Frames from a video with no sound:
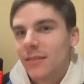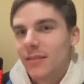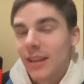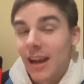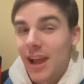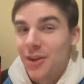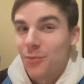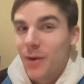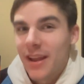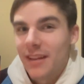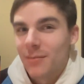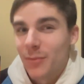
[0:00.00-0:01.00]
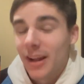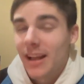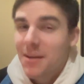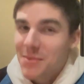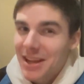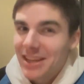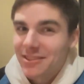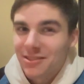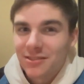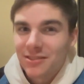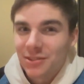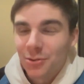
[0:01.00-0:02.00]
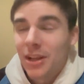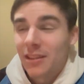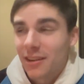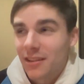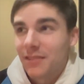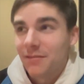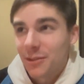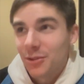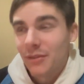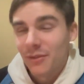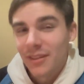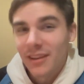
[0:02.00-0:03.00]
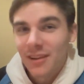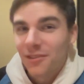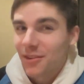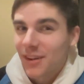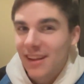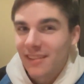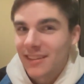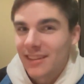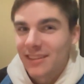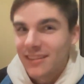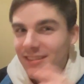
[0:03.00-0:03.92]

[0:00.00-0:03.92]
that I had to wait, but I got my answer, so I luckily filled everything out correctly.